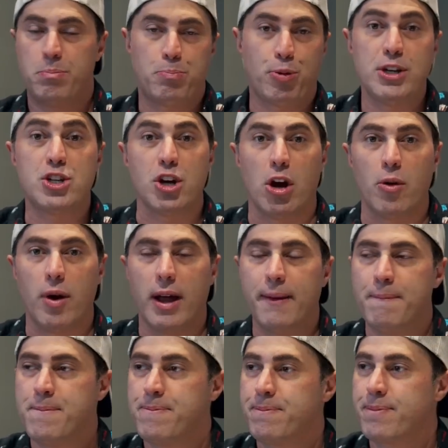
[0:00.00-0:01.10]
pre-show,
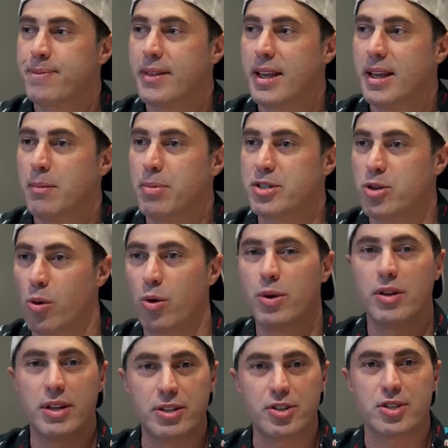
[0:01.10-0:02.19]
right? But so we're
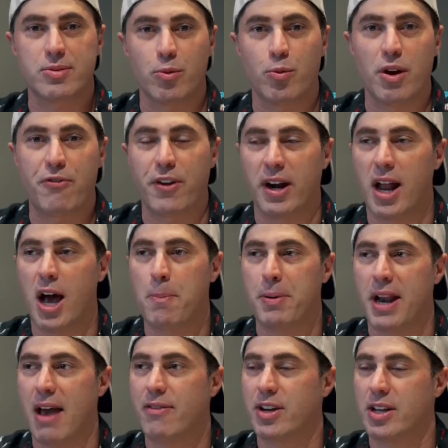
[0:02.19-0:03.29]
really just riffing it up
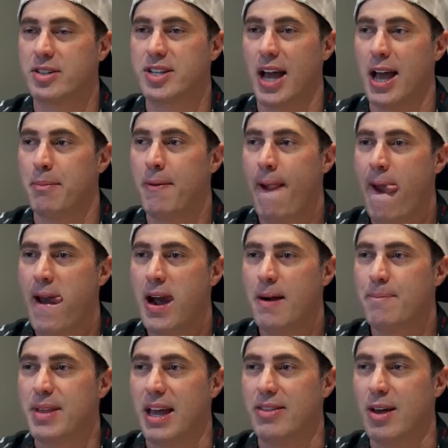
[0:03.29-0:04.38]
and having a good time.
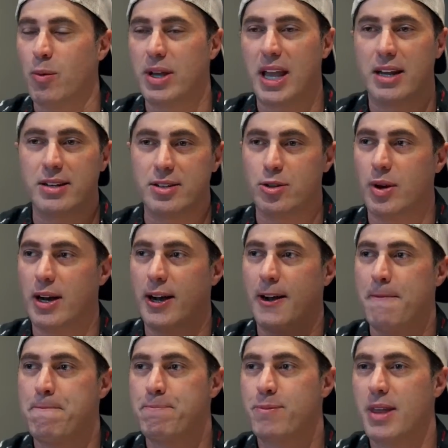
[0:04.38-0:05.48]
And then we get
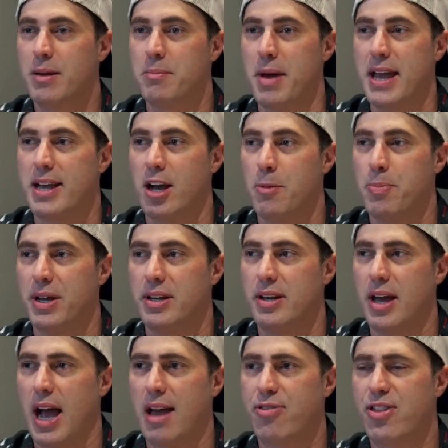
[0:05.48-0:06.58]
into makeup,
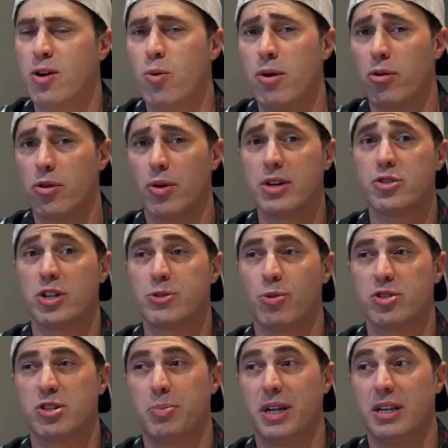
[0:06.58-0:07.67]
and I think we were originally
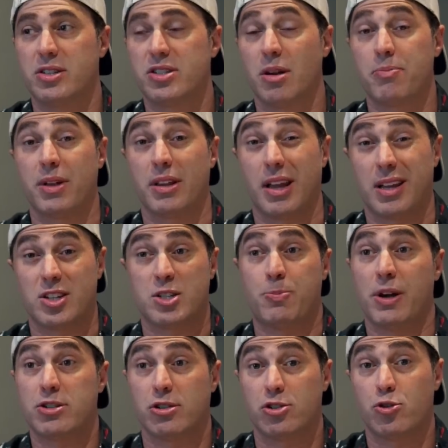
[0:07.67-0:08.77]
supposed to be something like a
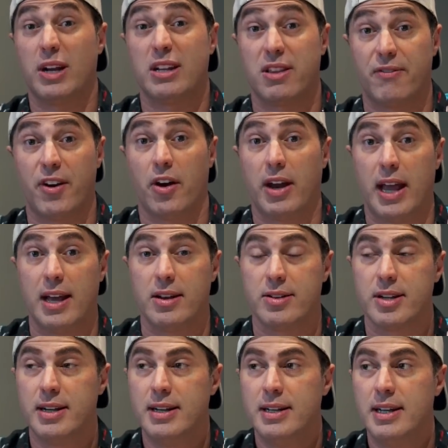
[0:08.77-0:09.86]
special treat at the very
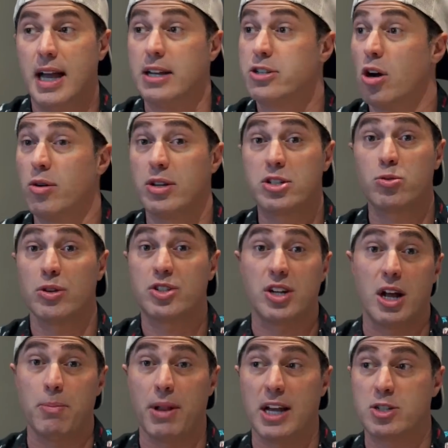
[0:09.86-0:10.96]
end. And Tony switched
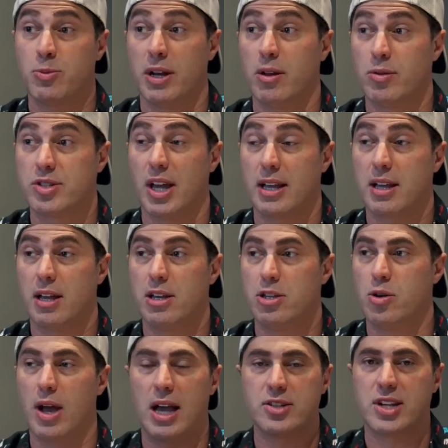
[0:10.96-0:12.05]
it up last minute and was like,
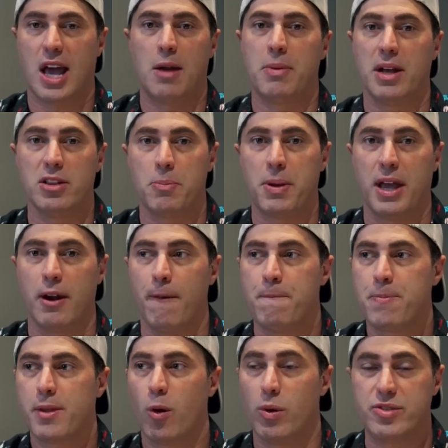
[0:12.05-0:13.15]
you guys got to be on the panel
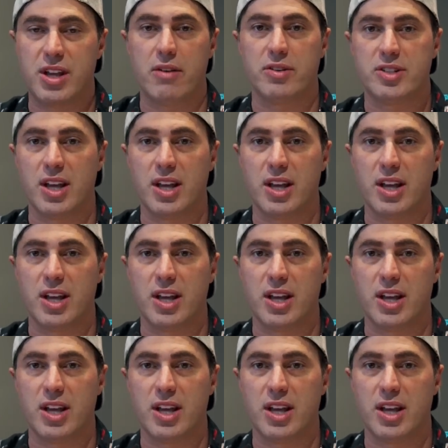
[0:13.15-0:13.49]
with David